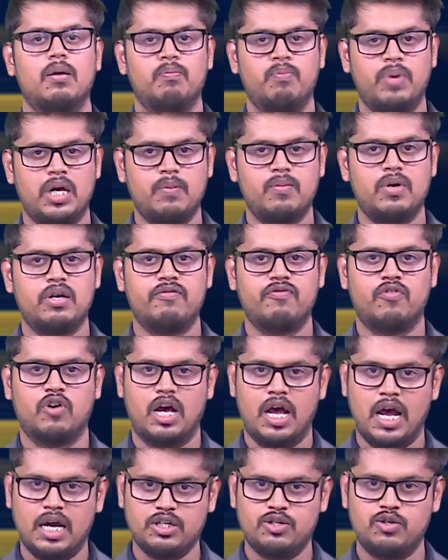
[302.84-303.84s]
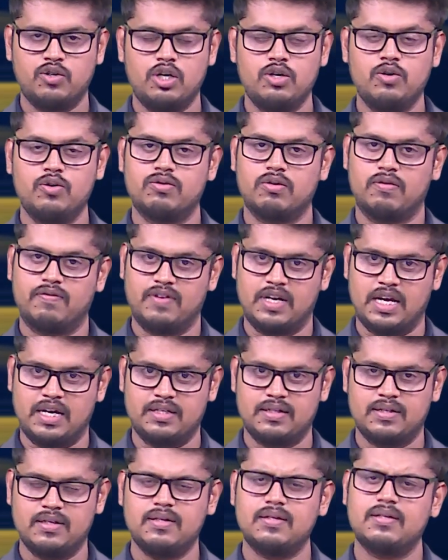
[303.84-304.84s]
Payment for actual use of
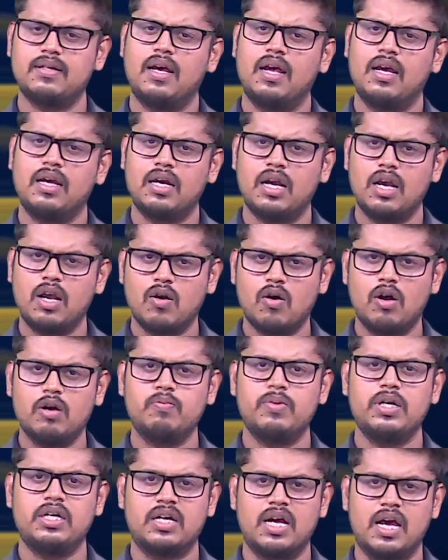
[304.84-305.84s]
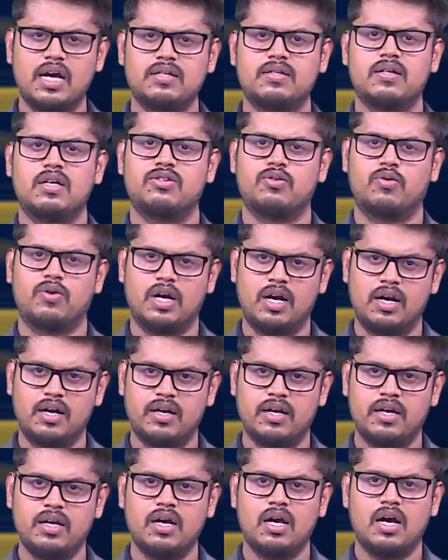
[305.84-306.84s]
license cannot be taxed as
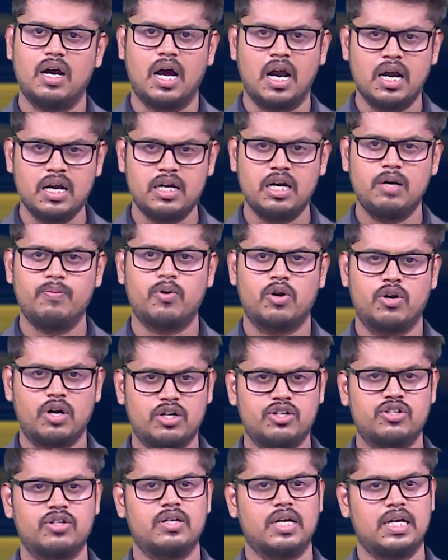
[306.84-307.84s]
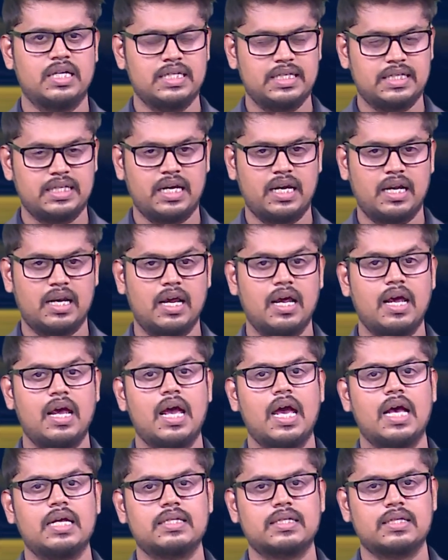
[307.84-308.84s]
royalty until production and sale
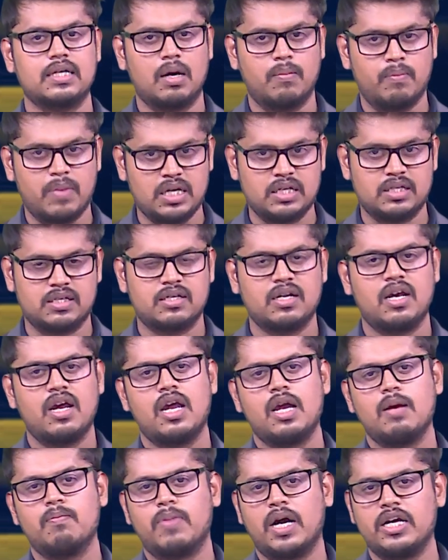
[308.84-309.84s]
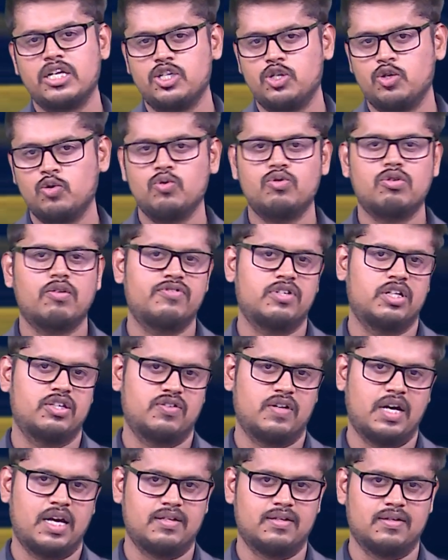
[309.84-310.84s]
has commenced by use of
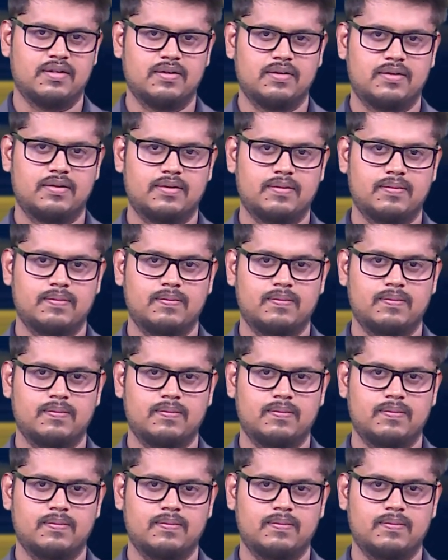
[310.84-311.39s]
such license.